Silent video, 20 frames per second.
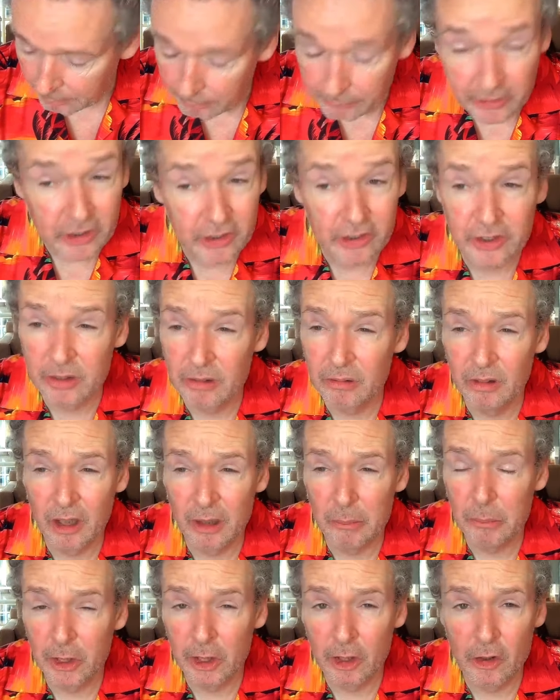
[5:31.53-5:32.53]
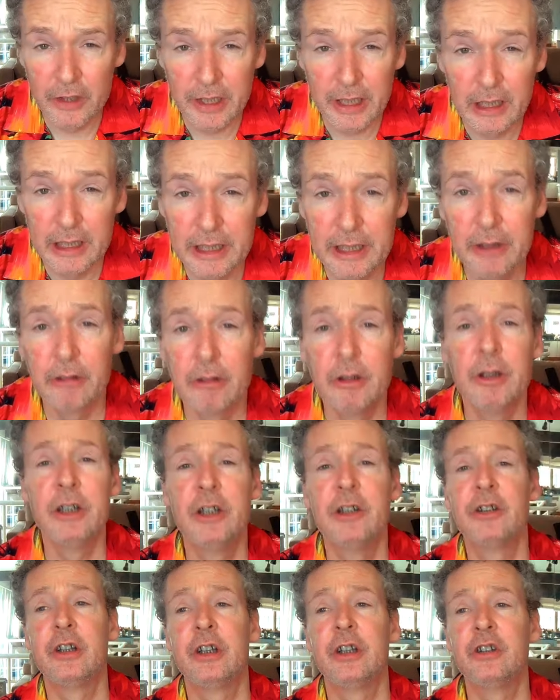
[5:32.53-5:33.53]
just like melodically through
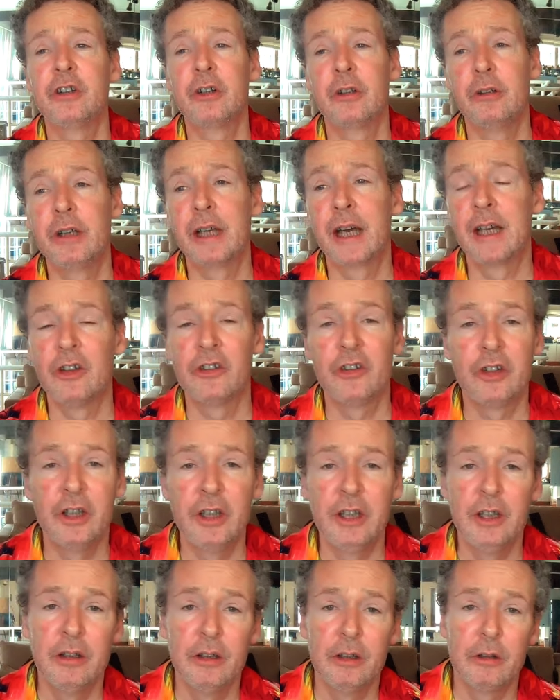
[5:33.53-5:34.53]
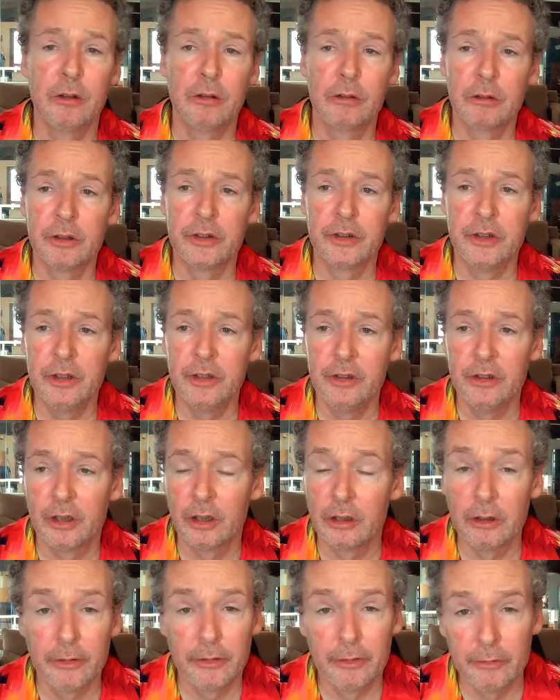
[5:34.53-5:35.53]
this, they're so catchy. The choruses, a
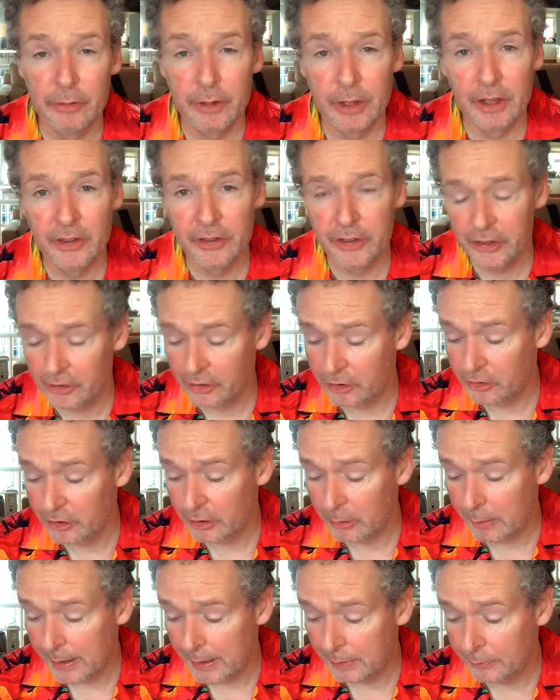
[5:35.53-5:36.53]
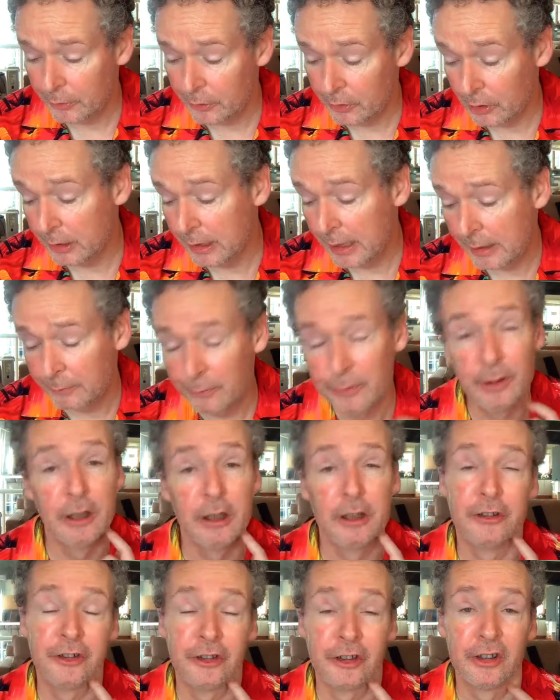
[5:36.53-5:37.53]
lot of the verses are so
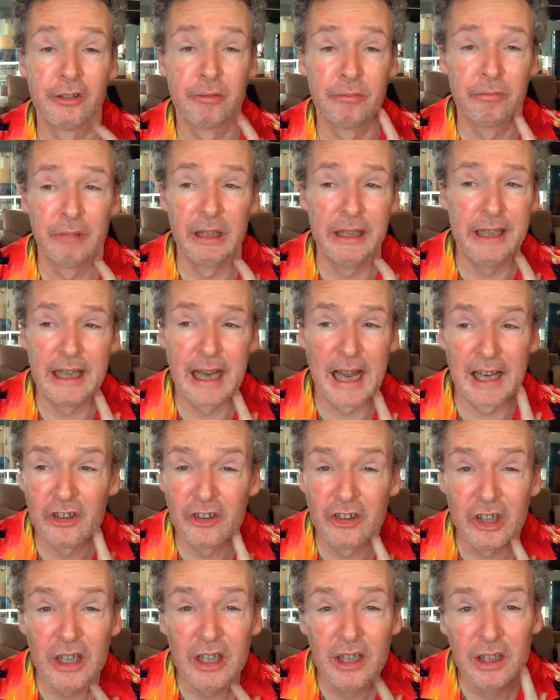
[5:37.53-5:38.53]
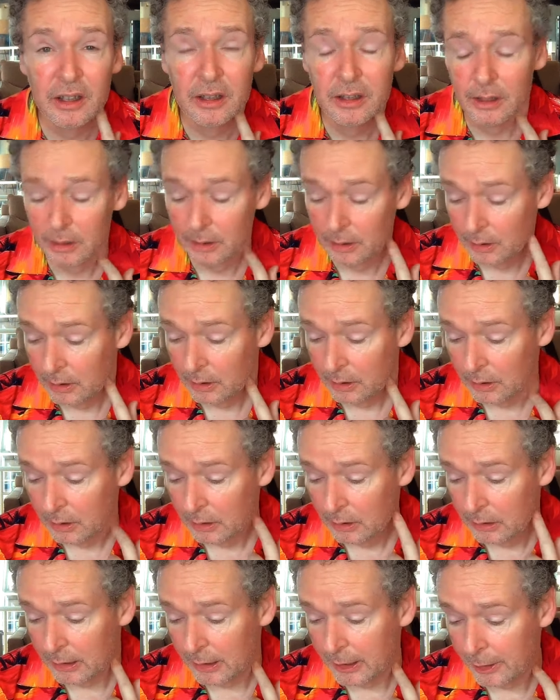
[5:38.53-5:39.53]
effortlessly catchy.
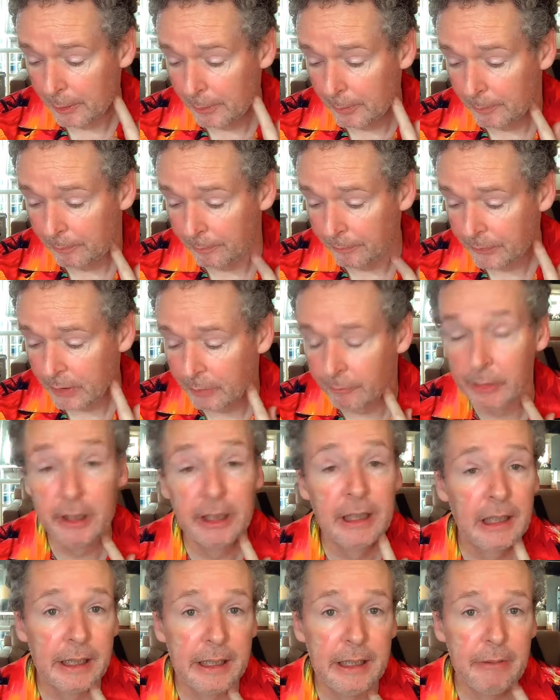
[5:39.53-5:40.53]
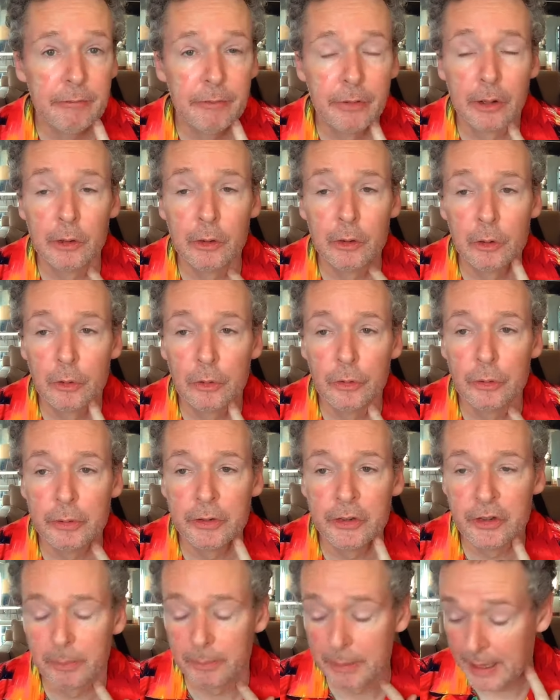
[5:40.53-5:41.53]
Very clean vocals,
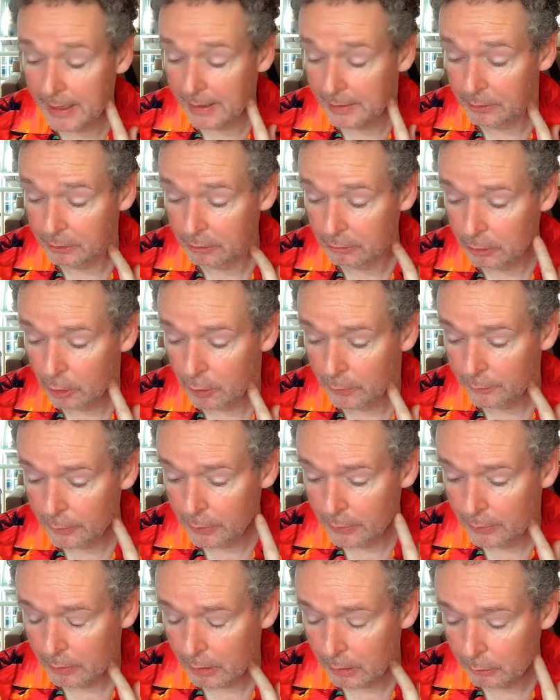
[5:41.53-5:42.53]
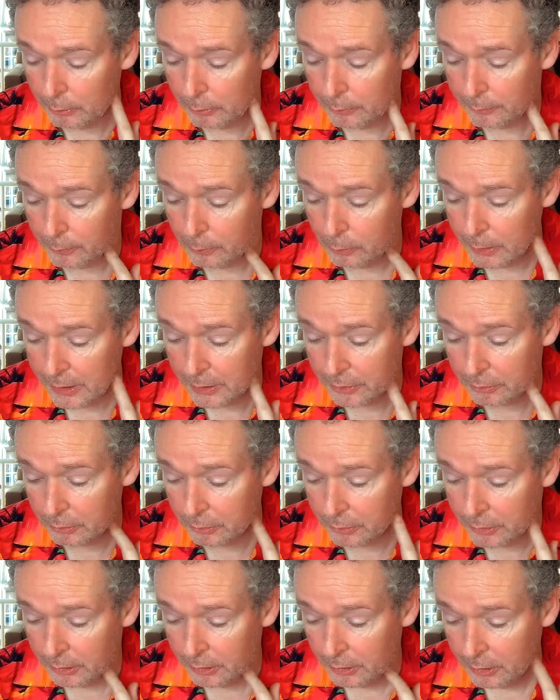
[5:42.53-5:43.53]
which the band are often noted for.
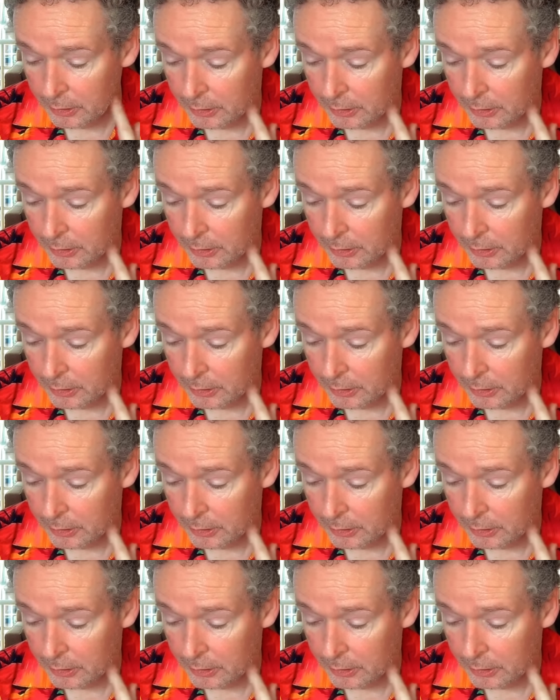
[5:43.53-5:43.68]
Ezra's